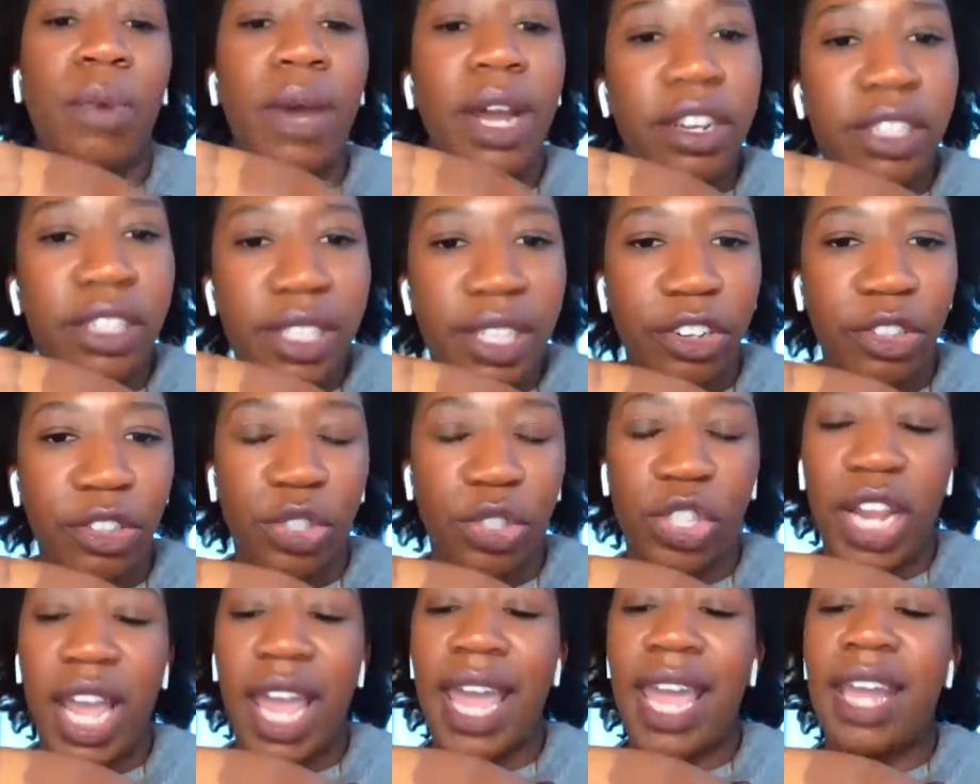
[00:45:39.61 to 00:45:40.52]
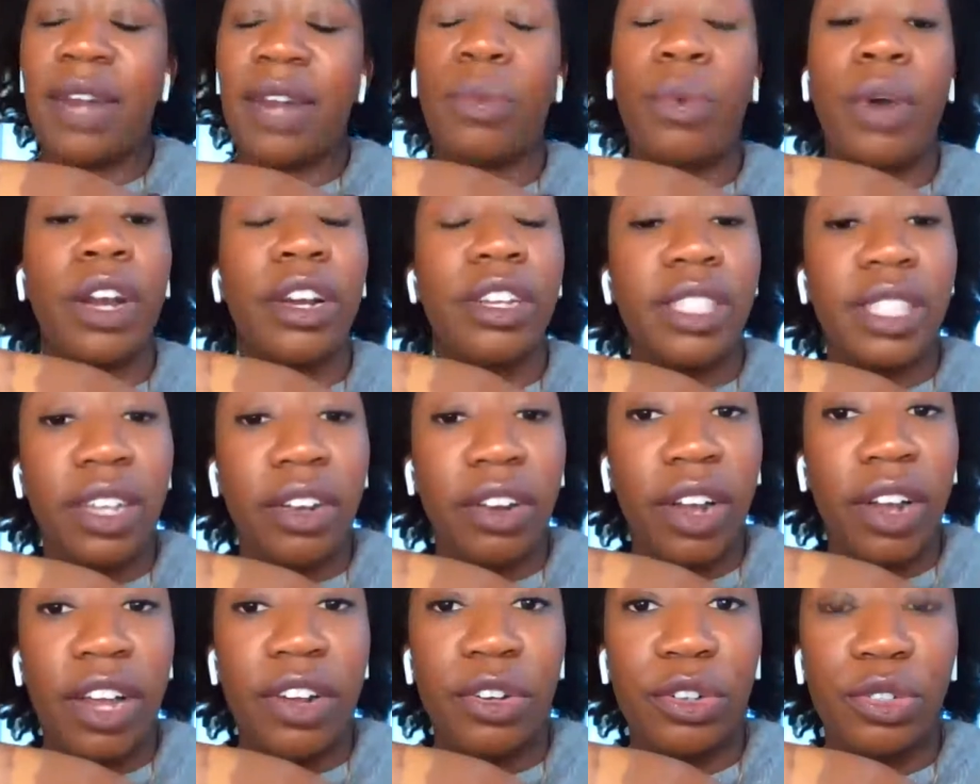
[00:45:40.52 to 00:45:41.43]
what is their shade, what is
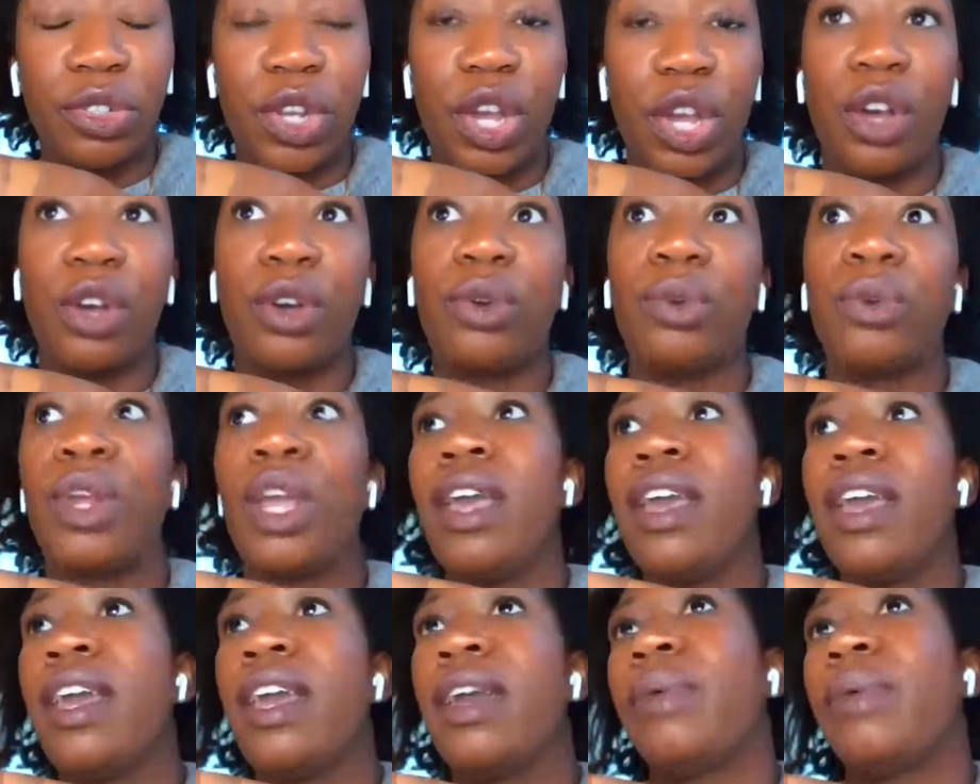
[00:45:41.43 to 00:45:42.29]
their undertone,